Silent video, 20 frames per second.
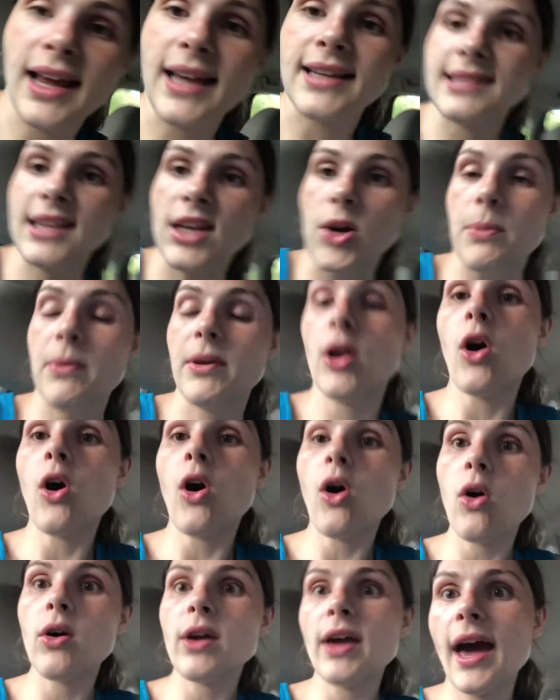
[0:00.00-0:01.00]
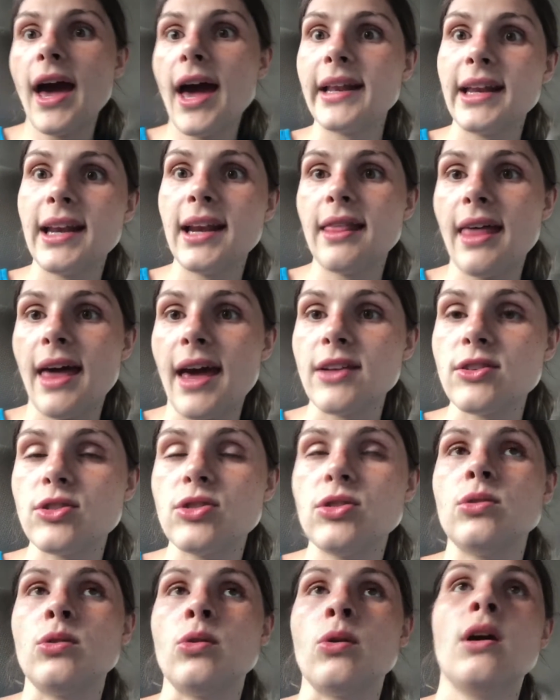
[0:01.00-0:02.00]
I see it, I'll be like, oh, yeah, I needed that
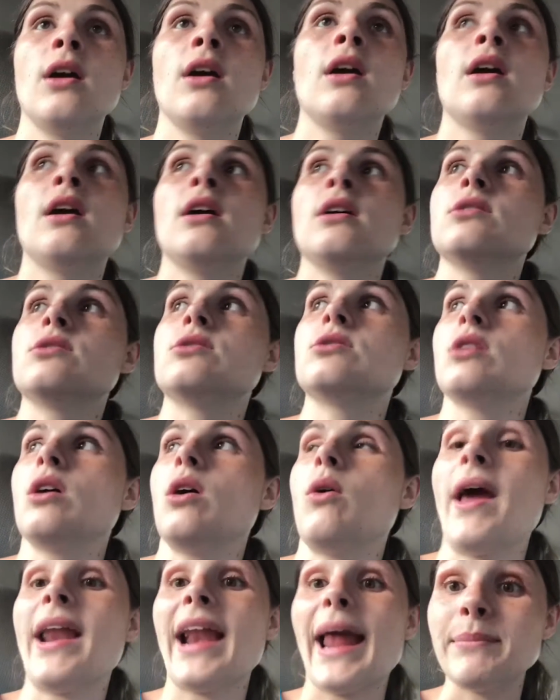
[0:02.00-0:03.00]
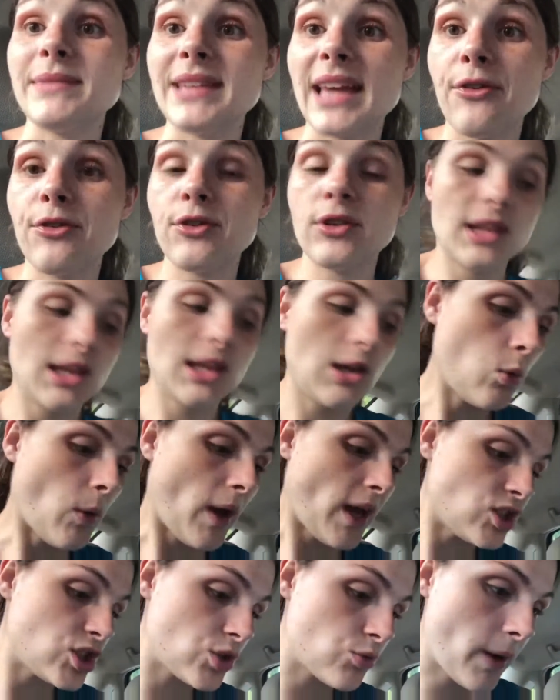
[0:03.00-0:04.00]
too. So, and I'm definitely,
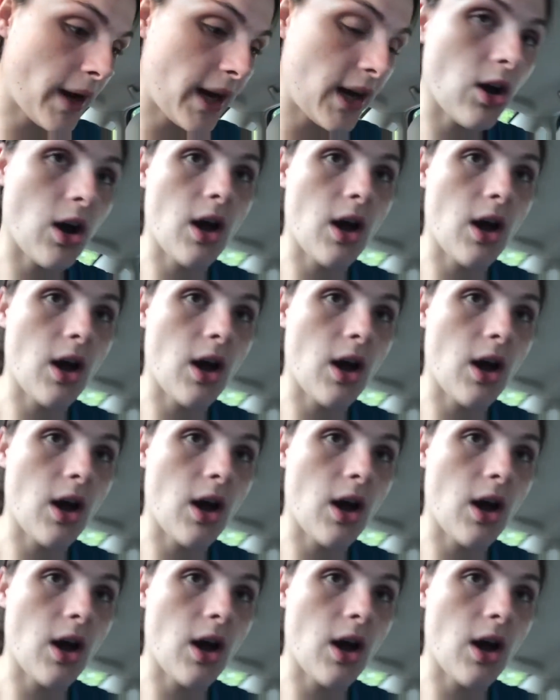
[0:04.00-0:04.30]
I should write